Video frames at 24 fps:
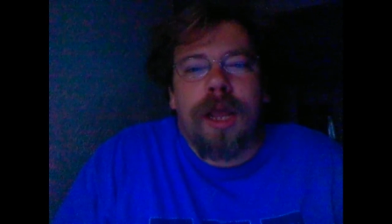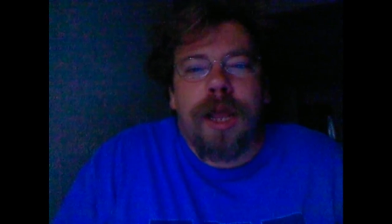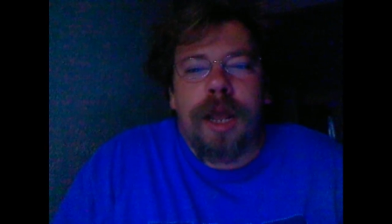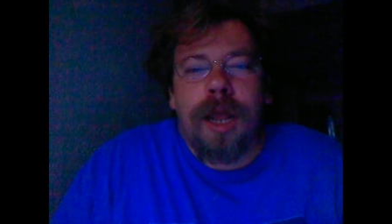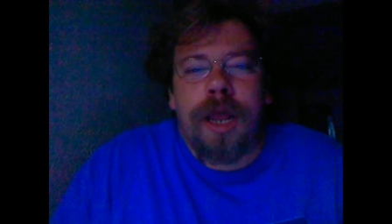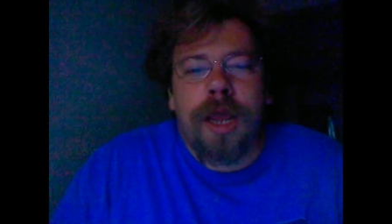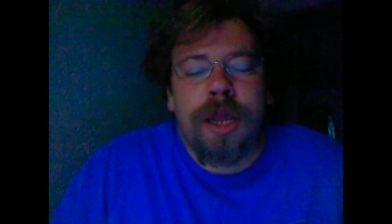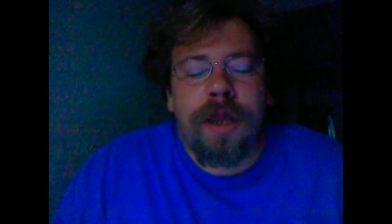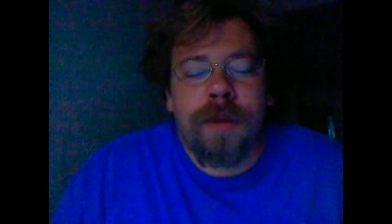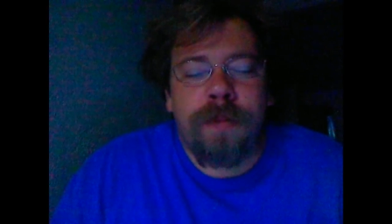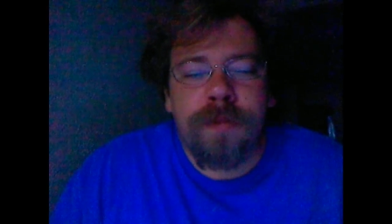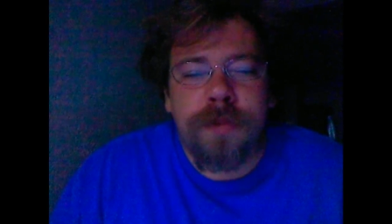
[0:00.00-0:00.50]

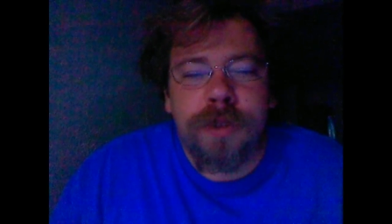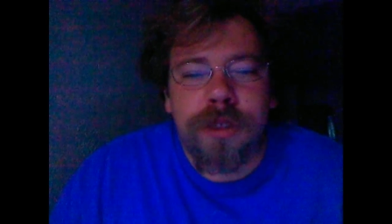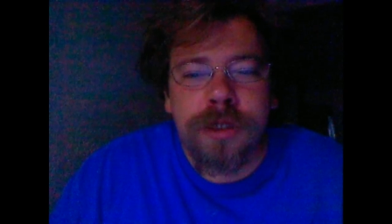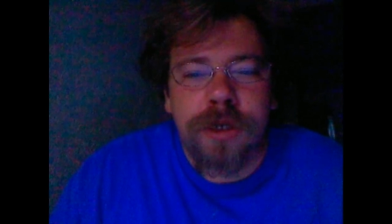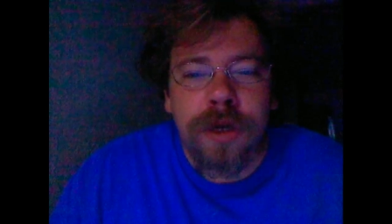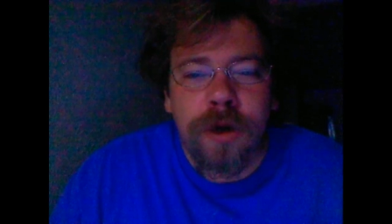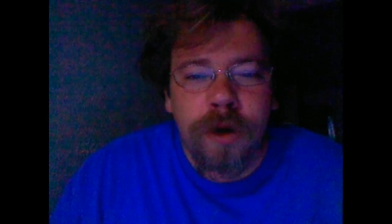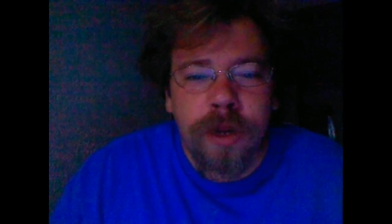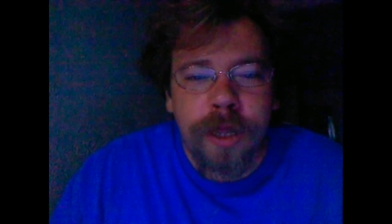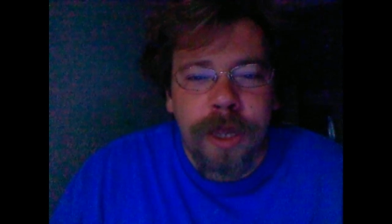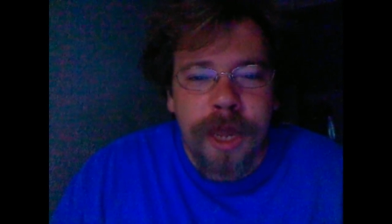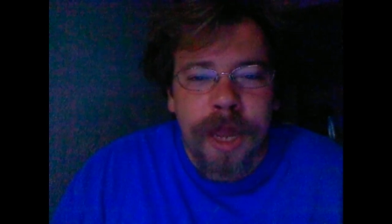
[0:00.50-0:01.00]
I am
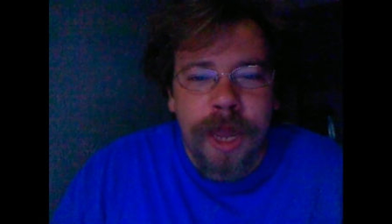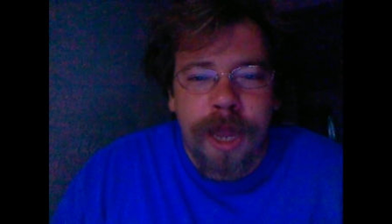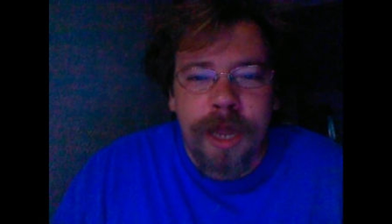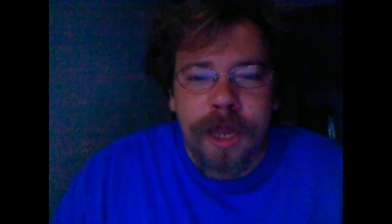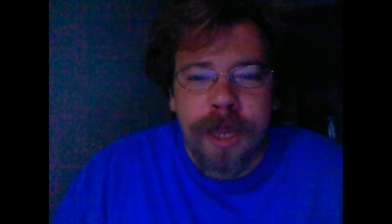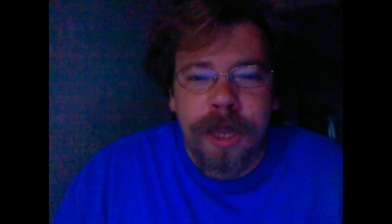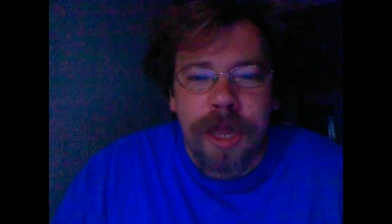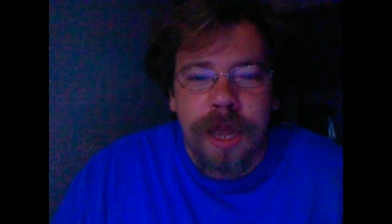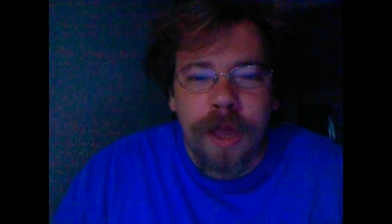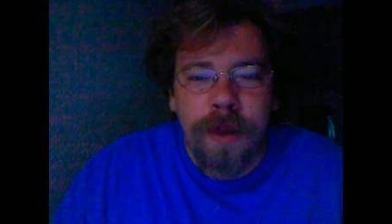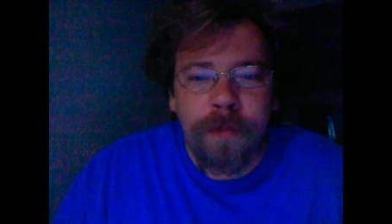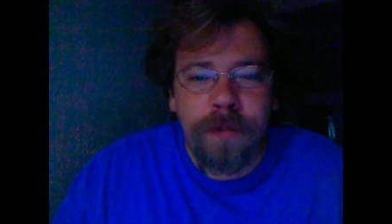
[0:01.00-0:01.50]
starting a
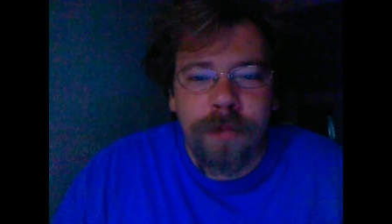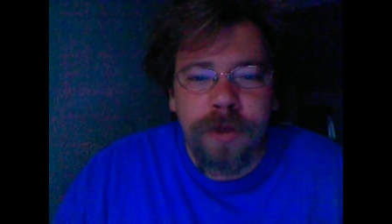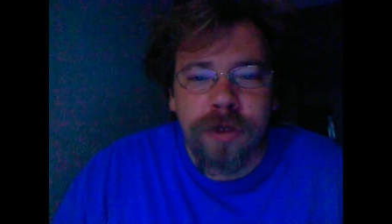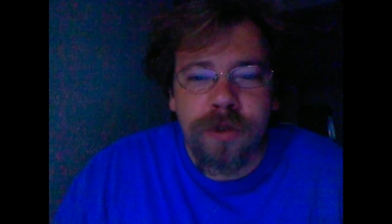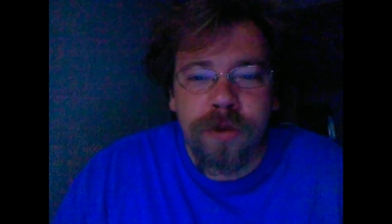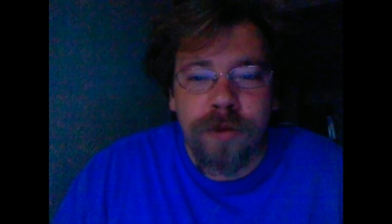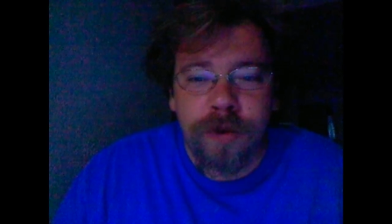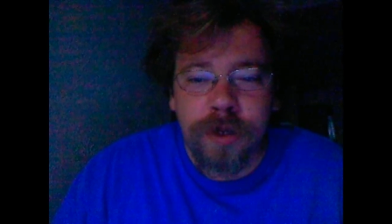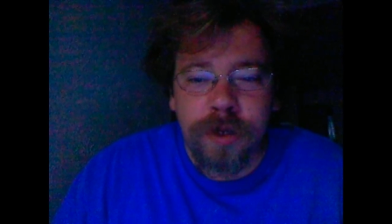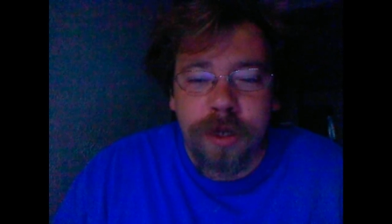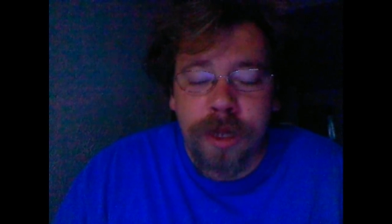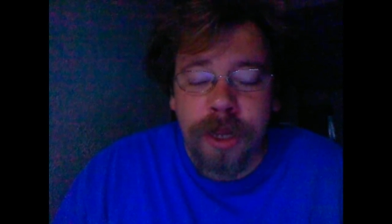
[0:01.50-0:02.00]

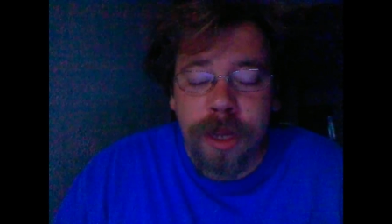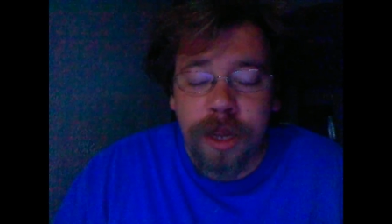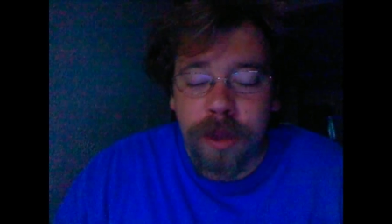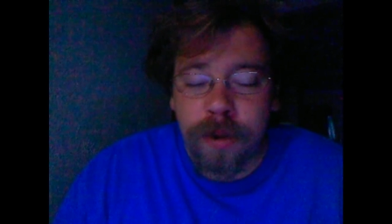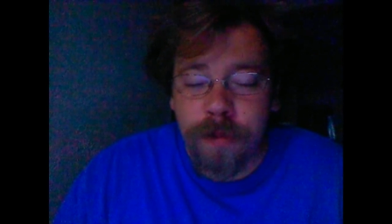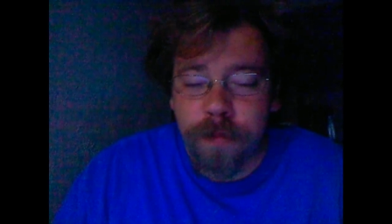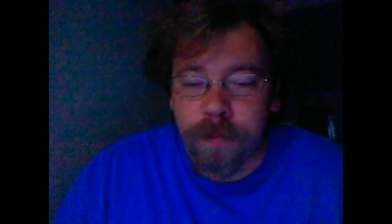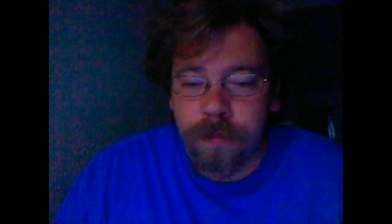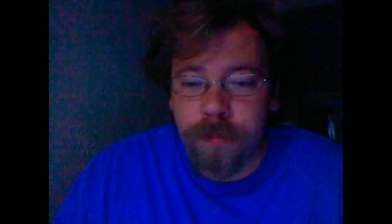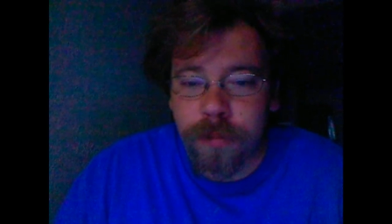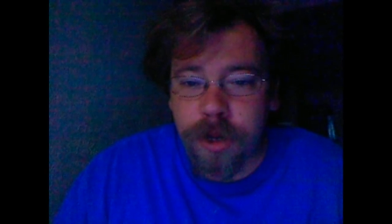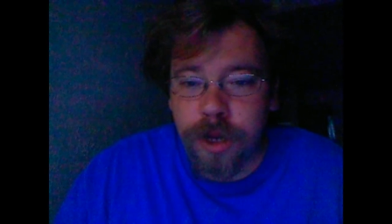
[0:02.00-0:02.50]
chemistry
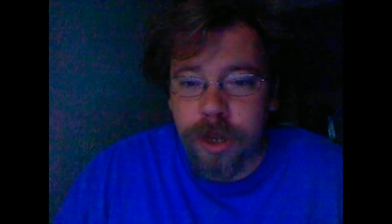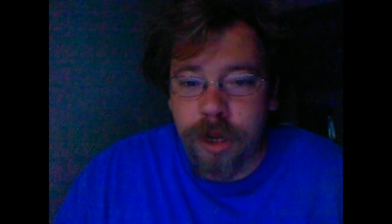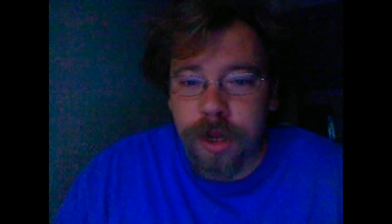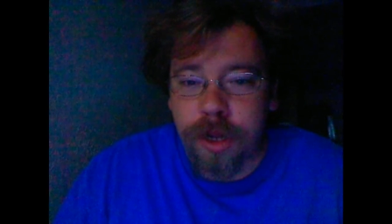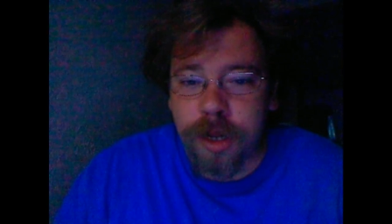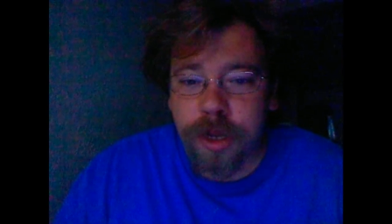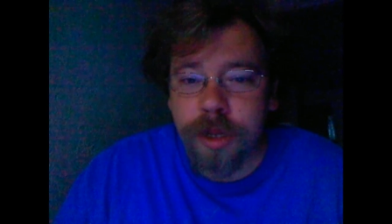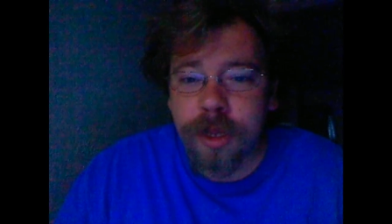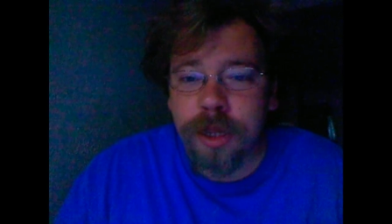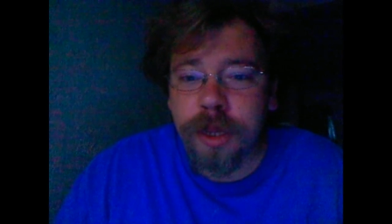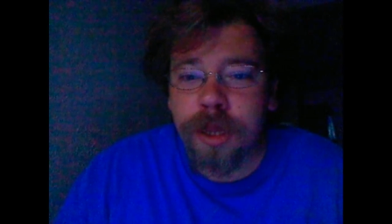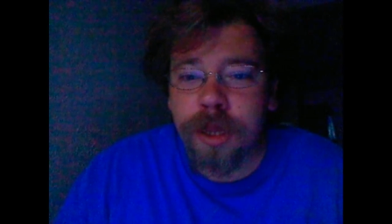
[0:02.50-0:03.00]
blog